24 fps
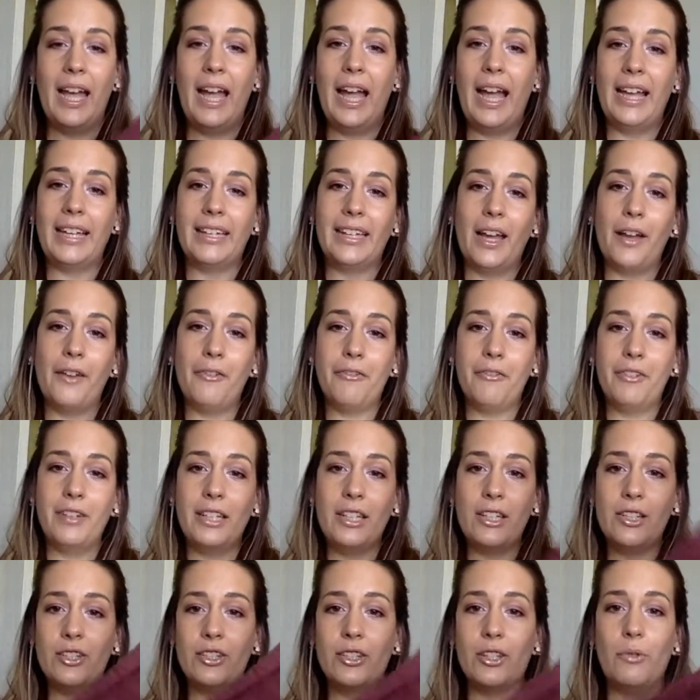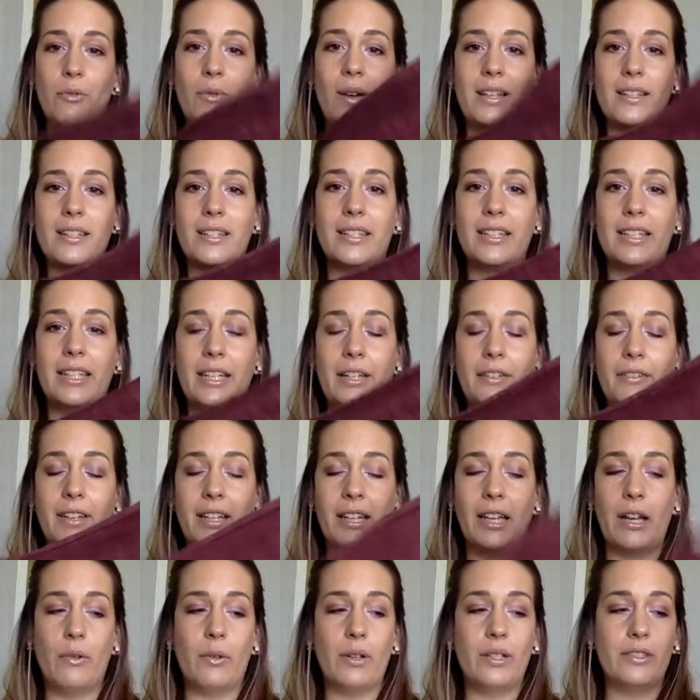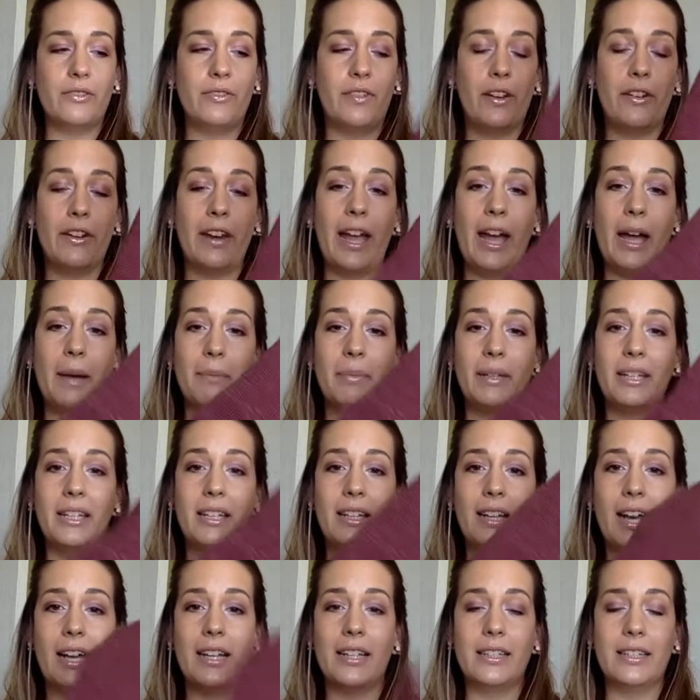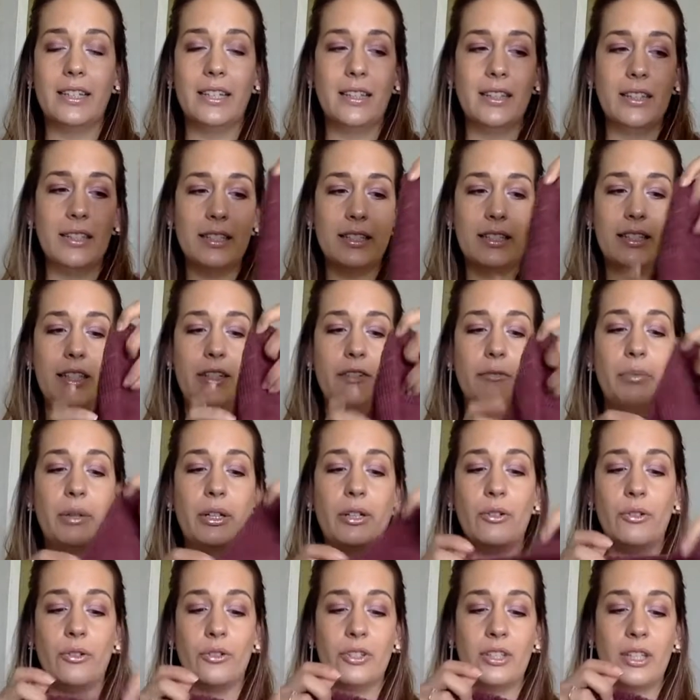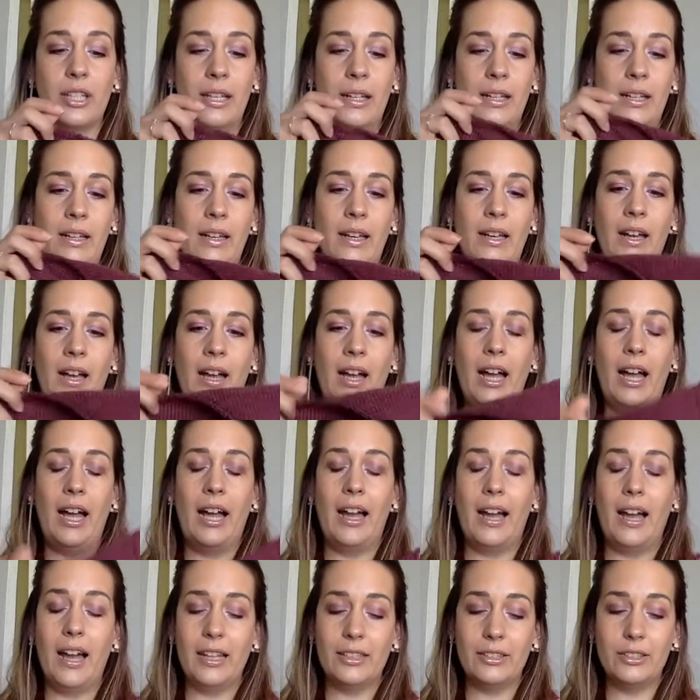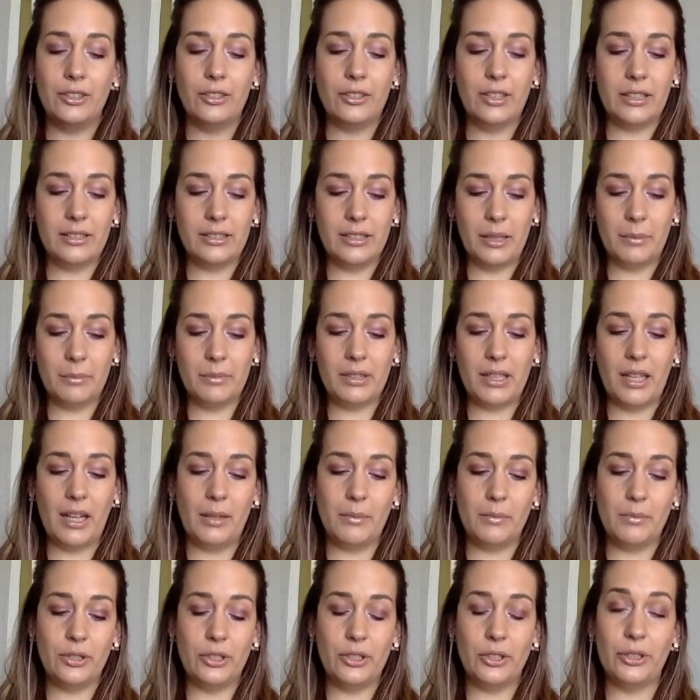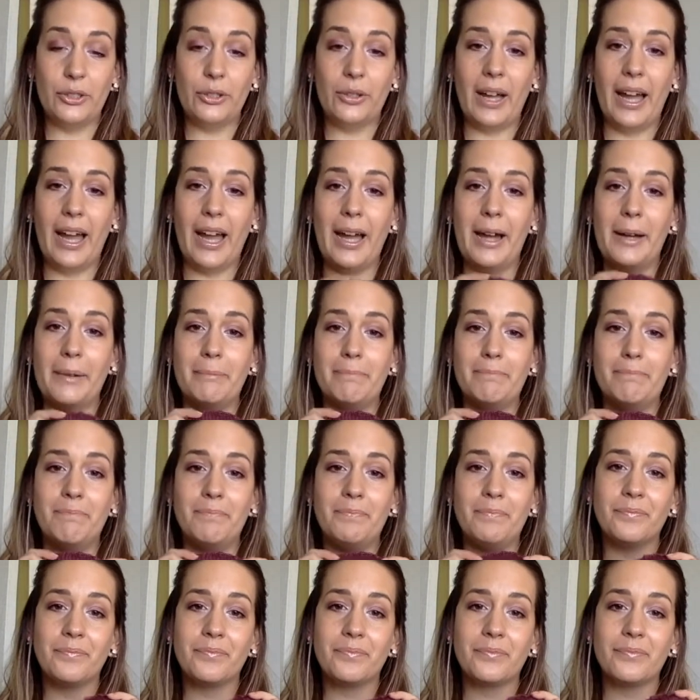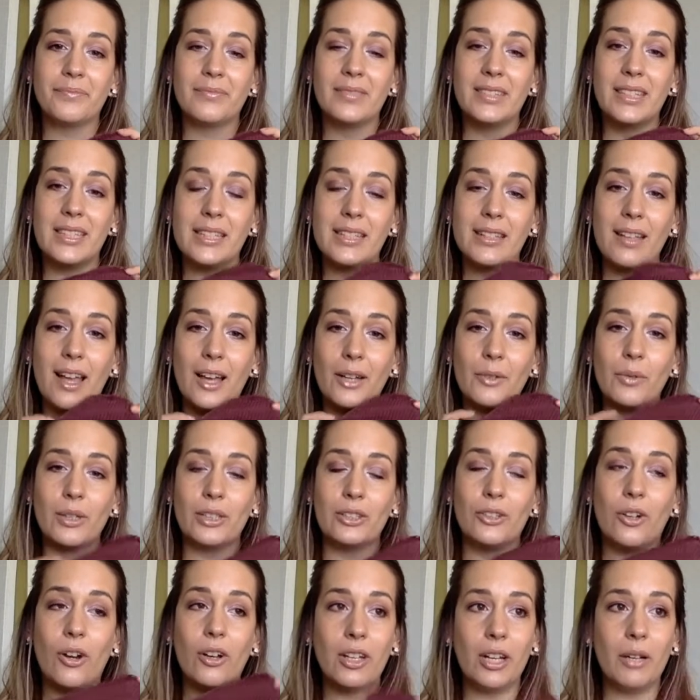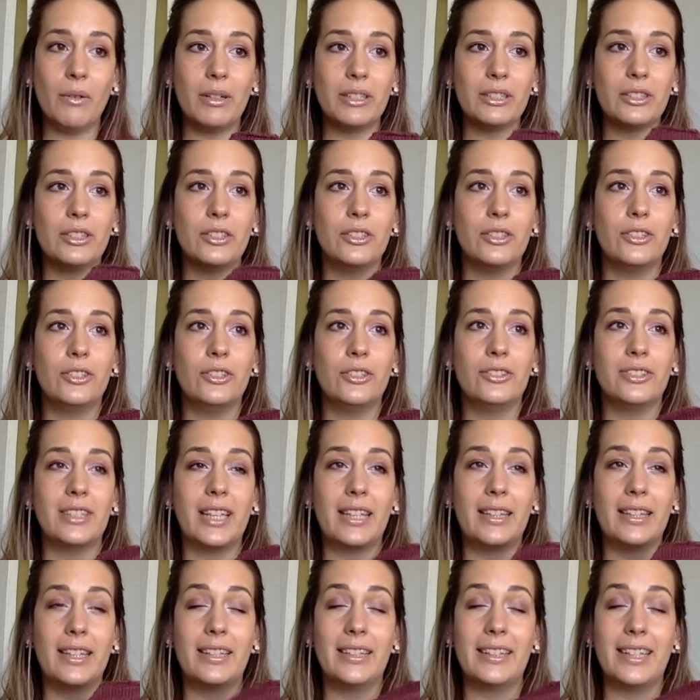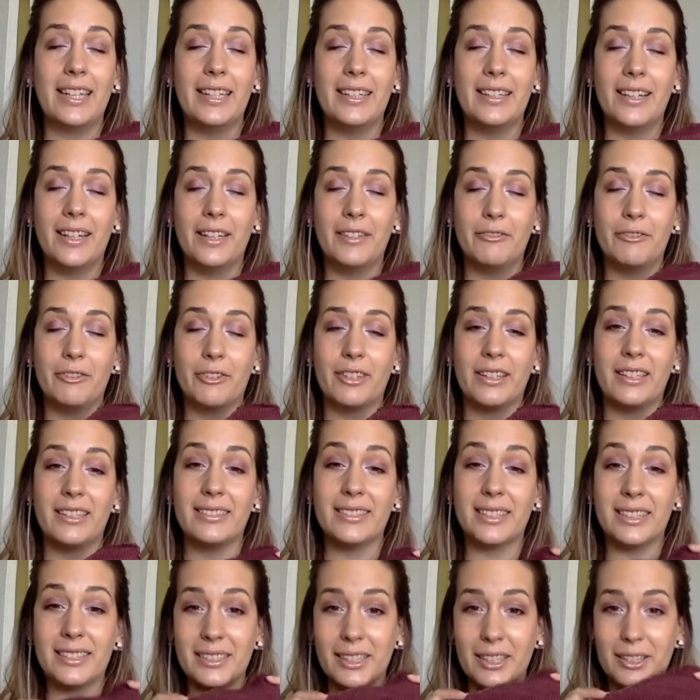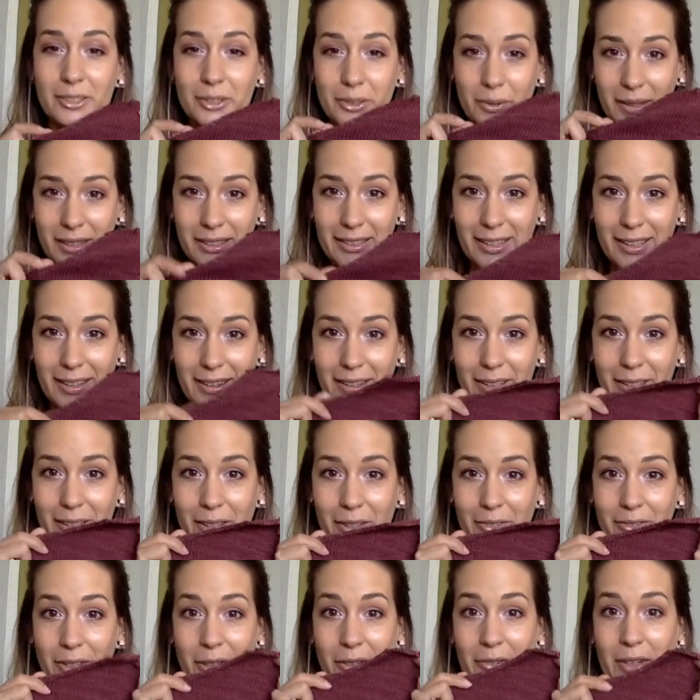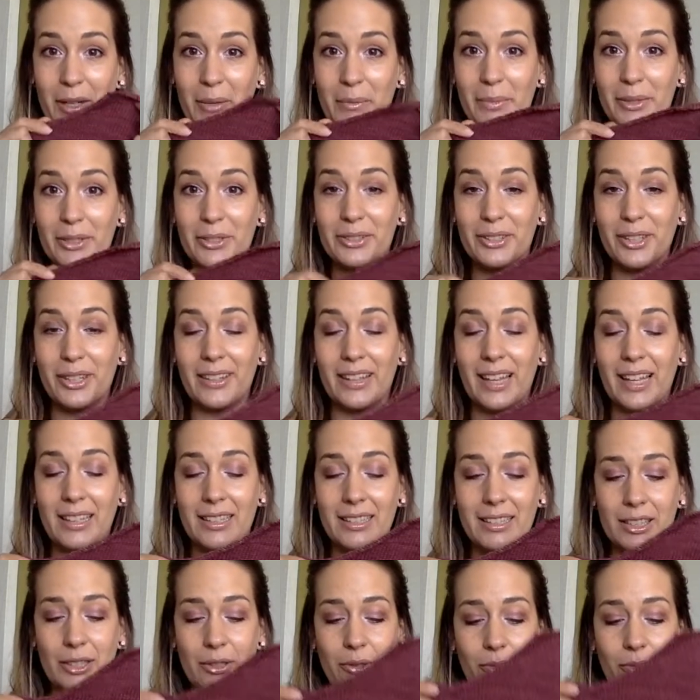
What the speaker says: And I finished the one sleeve, and I was very happy. I knit the sleeve because I took some time to decide what yarn I wanted to use, and the deadline for this is the 23rd of November, so that is